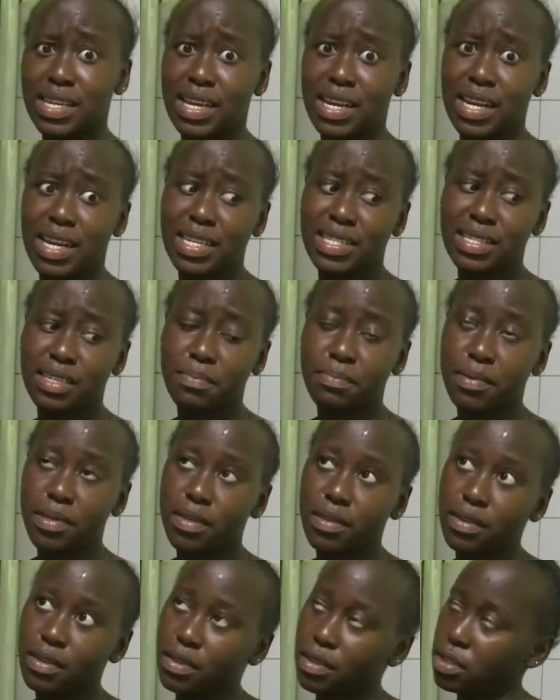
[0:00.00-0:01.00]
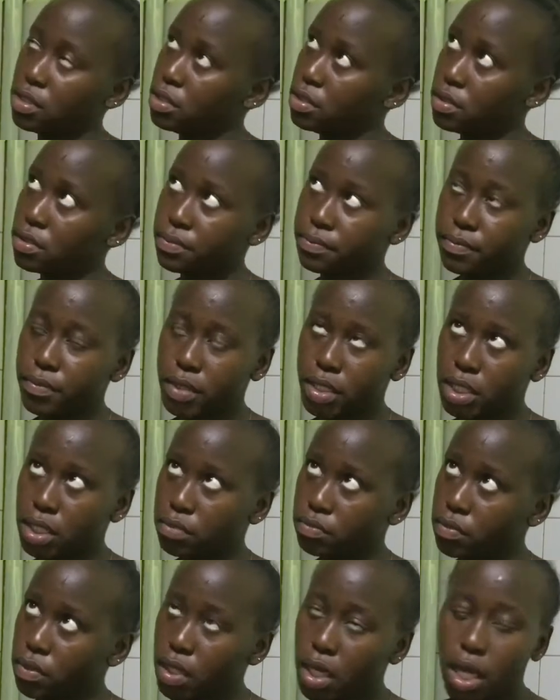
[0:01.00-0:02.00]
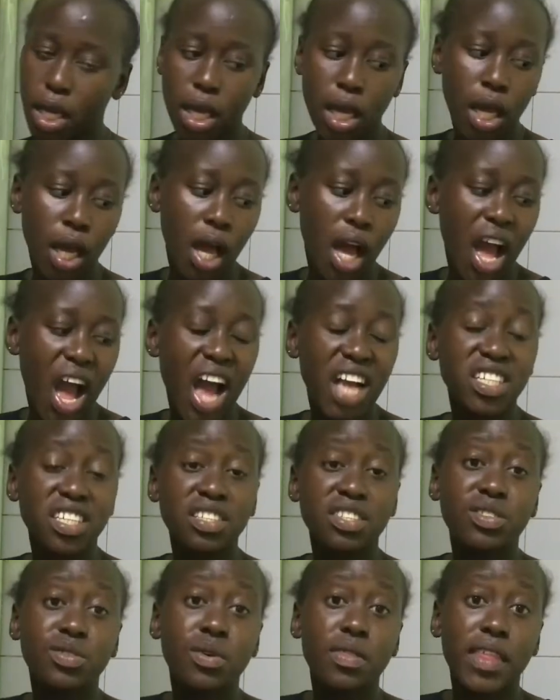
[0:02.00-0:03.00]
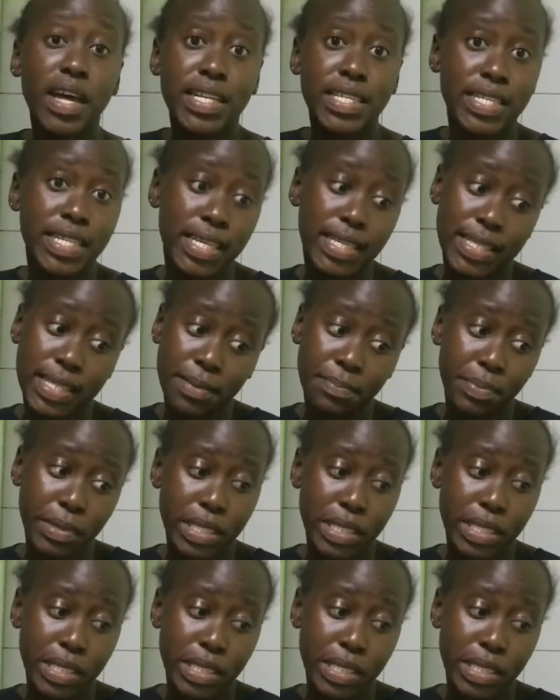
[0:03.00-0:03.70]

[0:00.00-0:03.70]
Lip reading: recipe